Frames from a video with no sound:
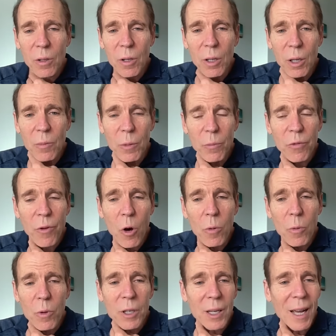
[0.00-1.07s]
The
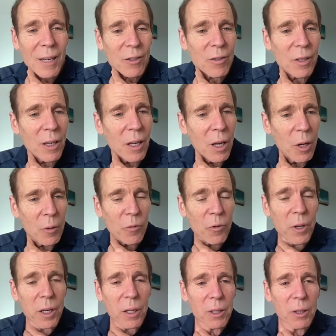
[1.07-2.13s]
lymphoma we could actually
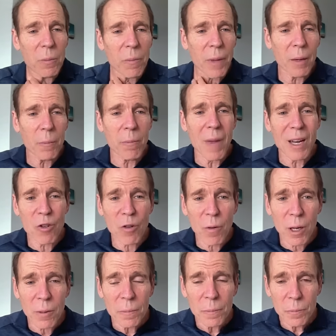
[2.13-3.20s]
feel it and measure it